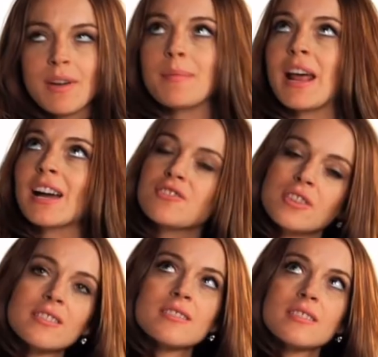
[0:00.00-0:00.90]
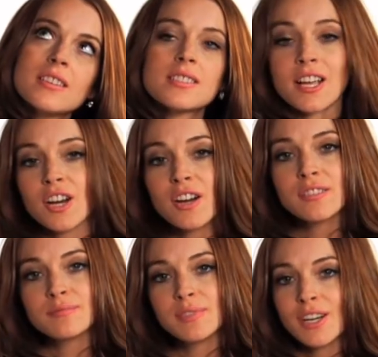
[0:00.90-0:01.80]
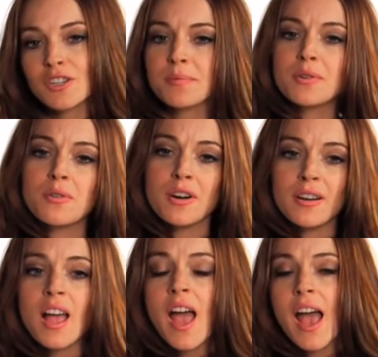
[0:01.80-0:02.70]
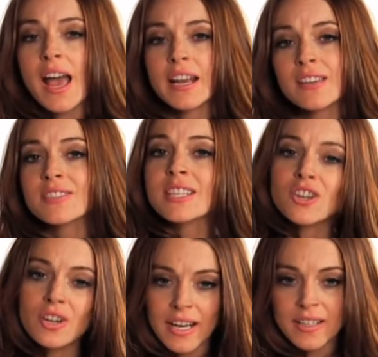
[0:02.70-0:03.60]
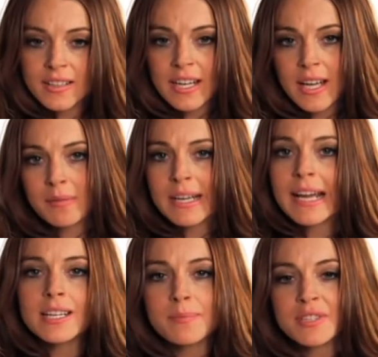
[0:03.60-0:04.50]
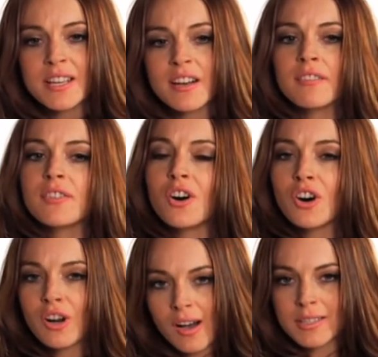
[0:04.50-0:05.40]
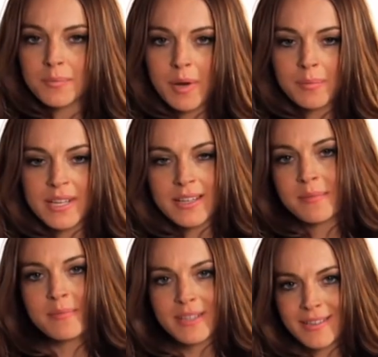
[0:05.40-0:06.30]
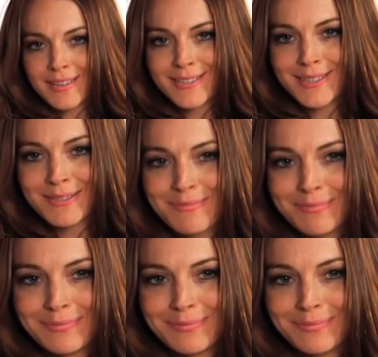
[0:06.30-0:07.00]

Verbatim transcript: I'm an actress, a singer, an entrepreneur, and I have single-handedly kept 90% of all gossip websites in business.